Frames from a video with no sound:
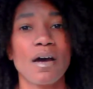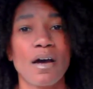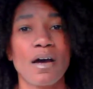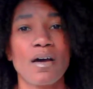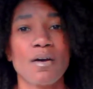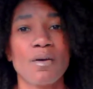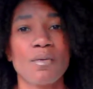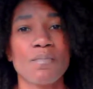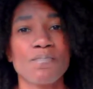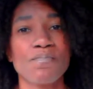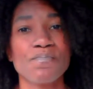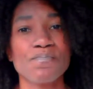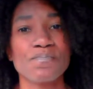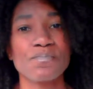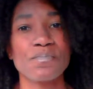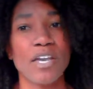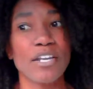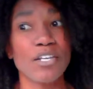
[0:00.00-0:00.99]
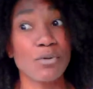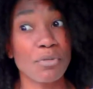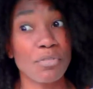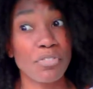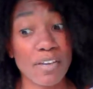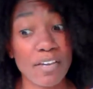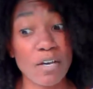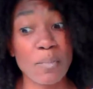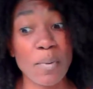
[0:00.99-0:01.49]
And you
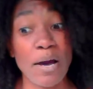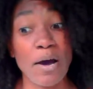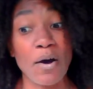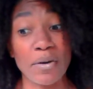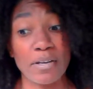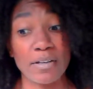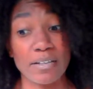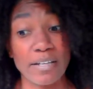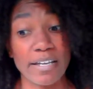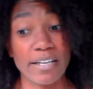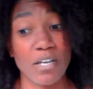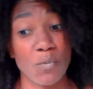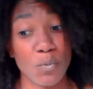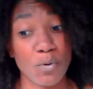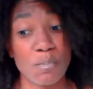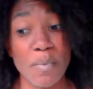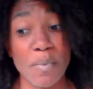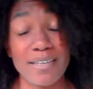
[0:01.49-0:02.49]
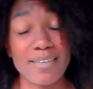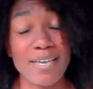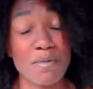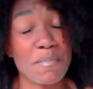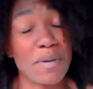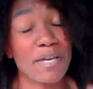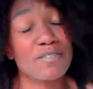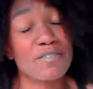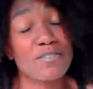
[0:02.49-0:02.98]
think about it, like it
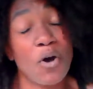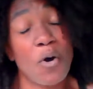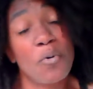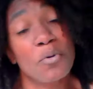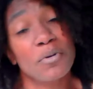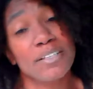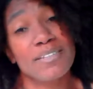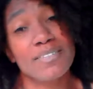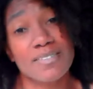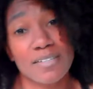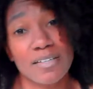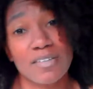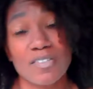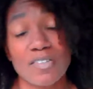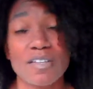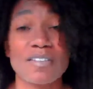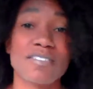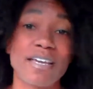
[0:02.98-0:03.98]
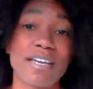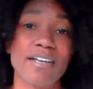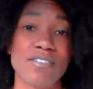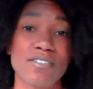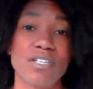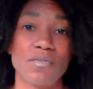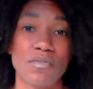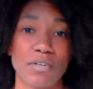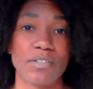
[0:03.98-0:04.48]
makes totally sense that
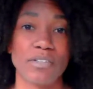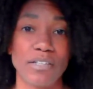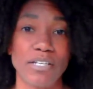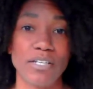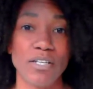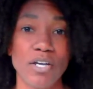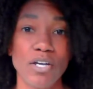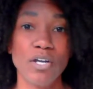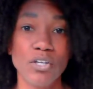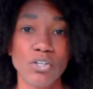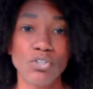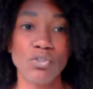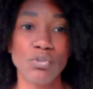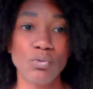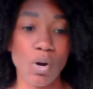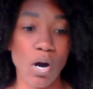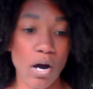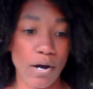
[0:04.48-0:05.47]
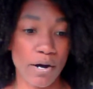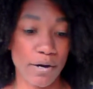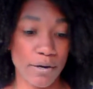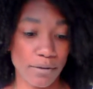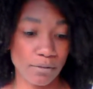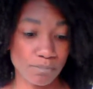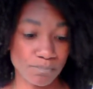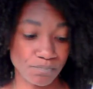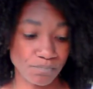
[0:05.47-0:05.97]
scientifically you
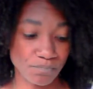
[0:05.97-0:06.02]
are